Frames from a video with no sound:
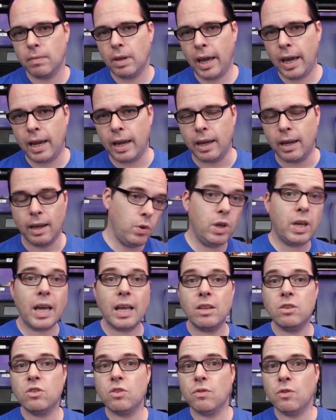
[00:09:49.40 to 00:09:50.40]
hey, you
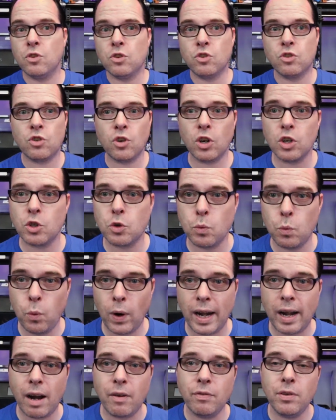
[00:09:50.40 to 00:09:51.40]
can Search
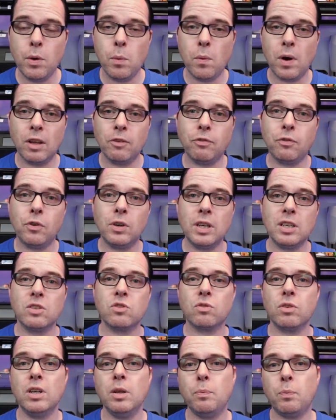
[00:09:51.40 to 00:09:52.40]
wherever you want for
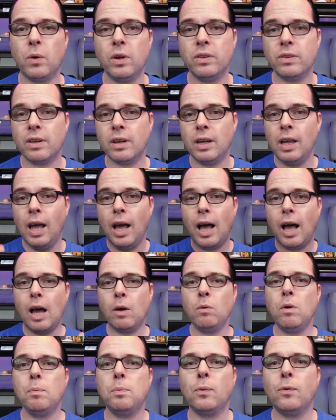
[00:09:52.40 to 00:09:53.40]
this 3D printer. I
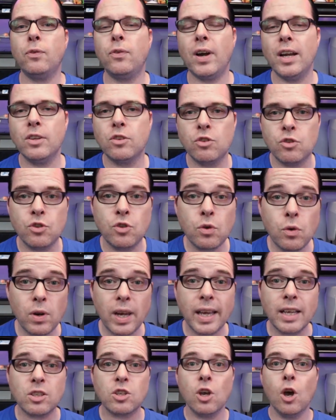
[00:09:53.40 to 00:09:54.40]
will provide two
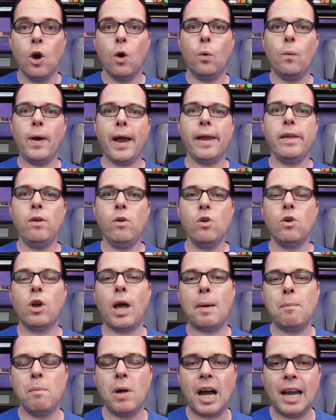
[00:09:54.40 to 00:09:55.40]
links where you
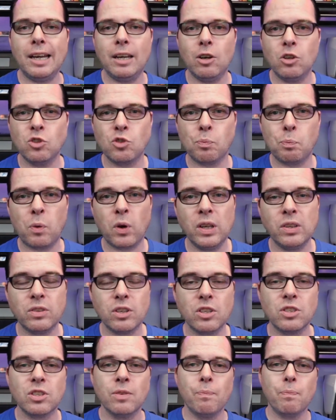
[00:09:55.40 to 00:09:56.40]
can buy those
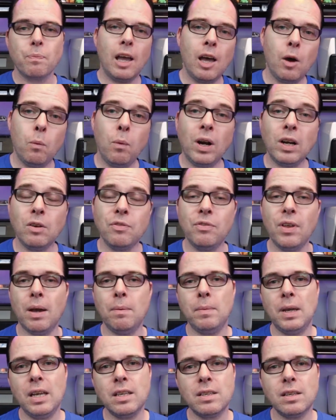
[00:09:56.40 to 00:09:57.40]
printers. Uh, one of
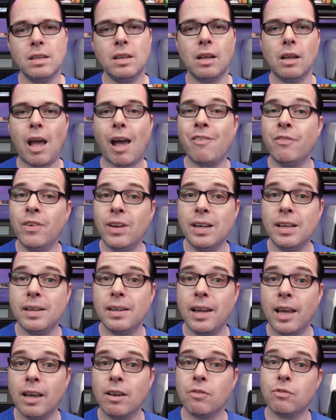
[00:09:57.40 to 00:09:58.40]
them is an
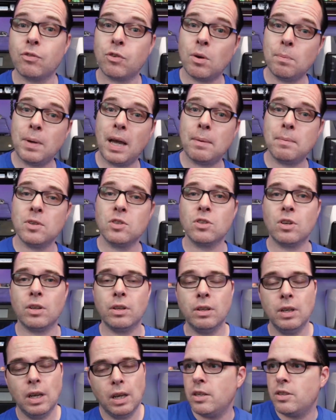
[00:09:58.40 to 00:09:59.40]
affiliate link from
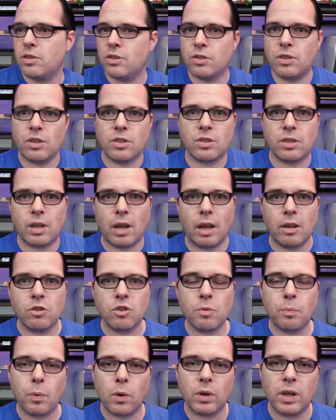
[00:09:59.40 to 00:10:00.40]
Amazon. It's just
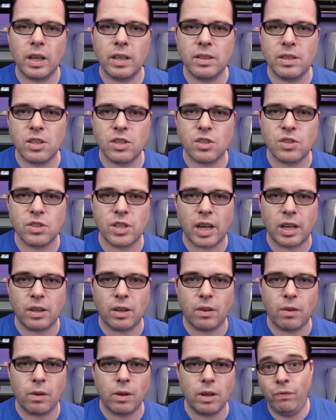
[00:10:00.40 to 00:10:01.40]
supporting this
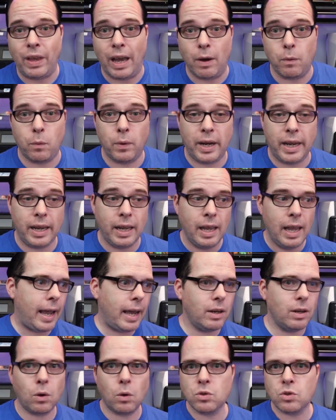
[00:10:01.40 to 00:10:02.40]
channel that way.
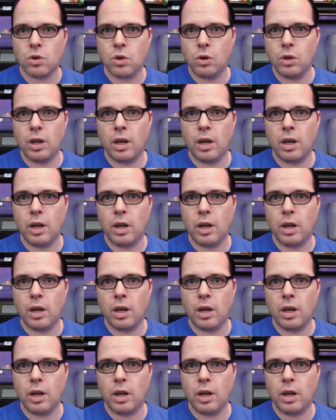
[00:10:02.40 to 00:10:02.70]
And also